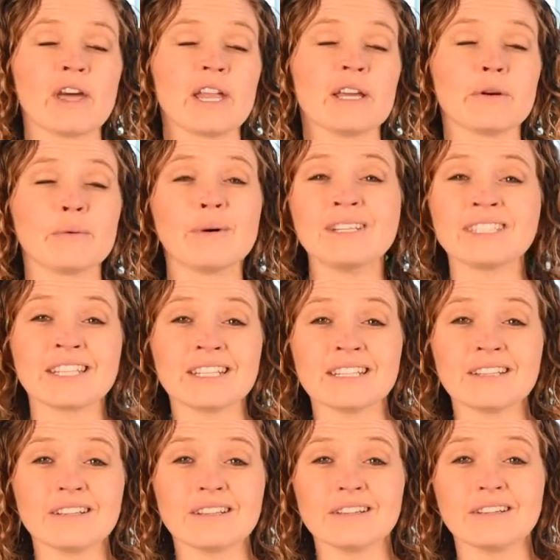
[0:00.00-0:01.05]
that
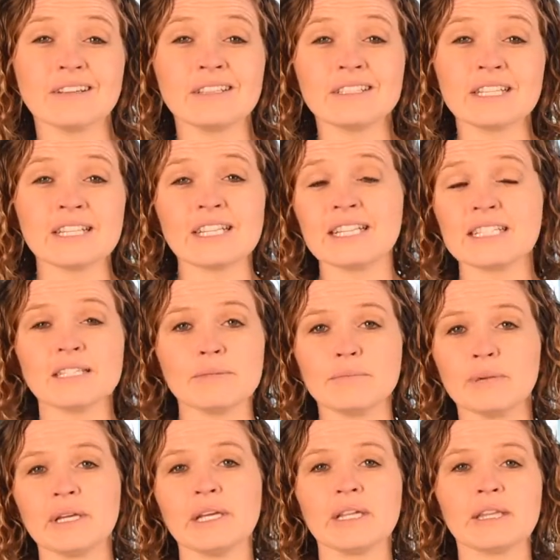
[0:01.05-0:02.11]
it didn't need to
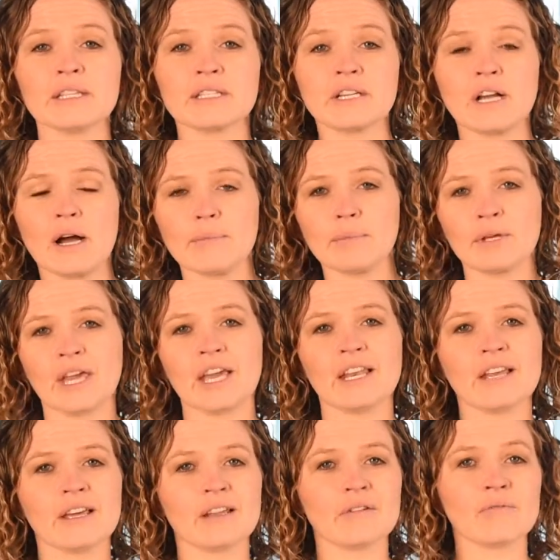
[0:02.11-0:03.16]
be this
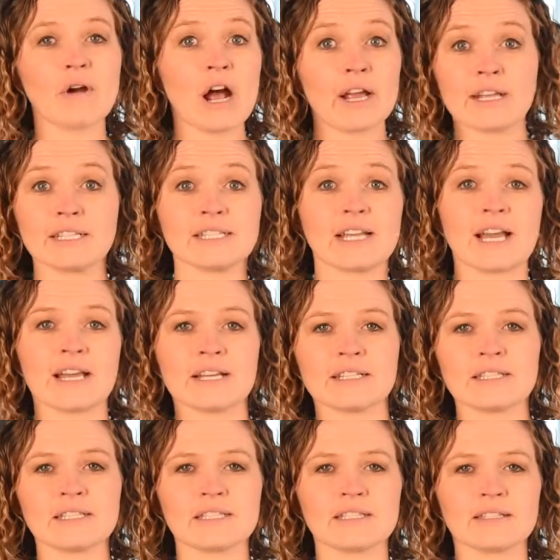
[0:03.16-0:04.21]
complicated rocket
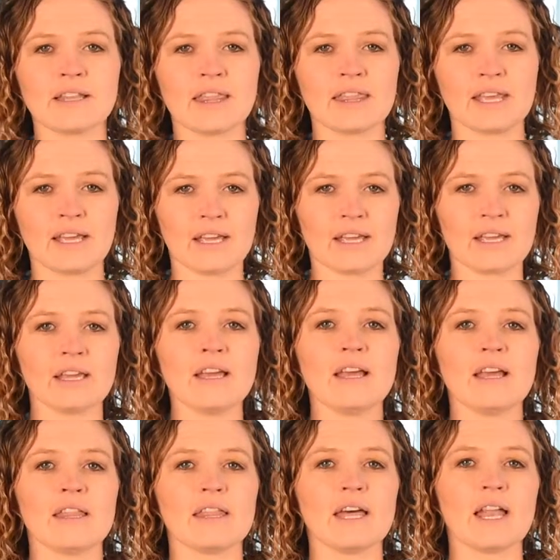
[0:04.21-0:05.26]
science thing,
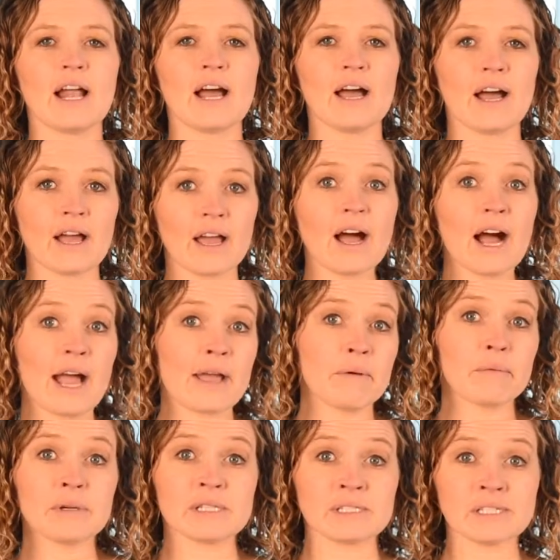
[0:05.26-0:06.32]
that I
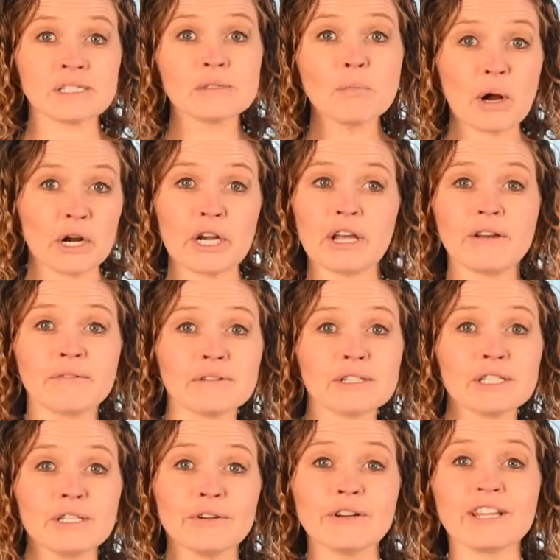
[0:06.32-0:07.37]
was smart enough
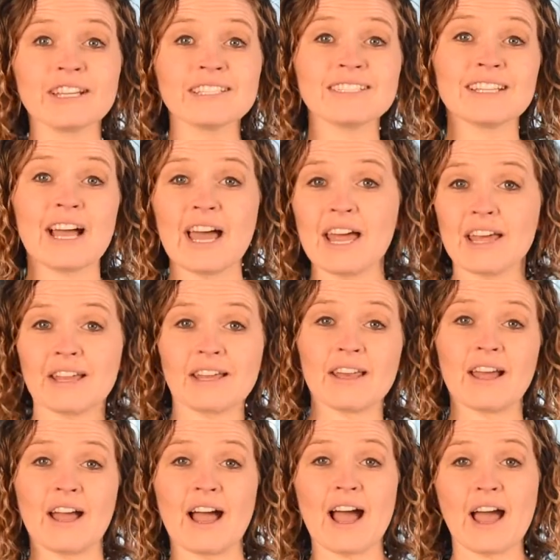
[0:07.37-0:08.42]
to do this,
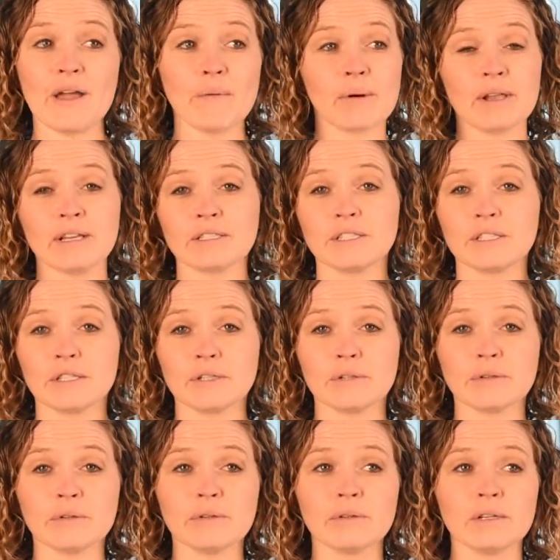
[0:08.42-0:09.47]
and I wanted
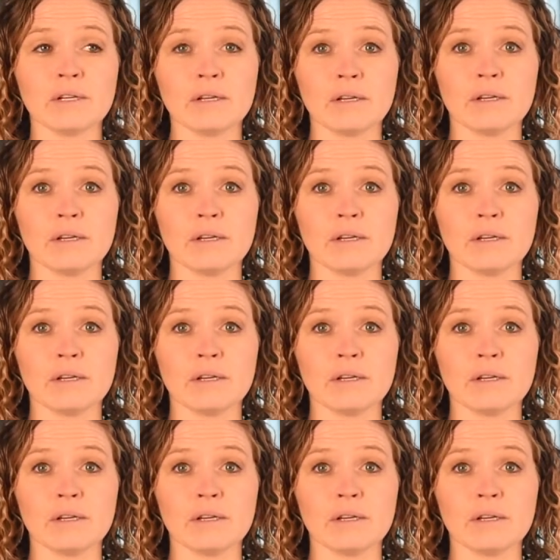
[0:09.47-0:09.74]
to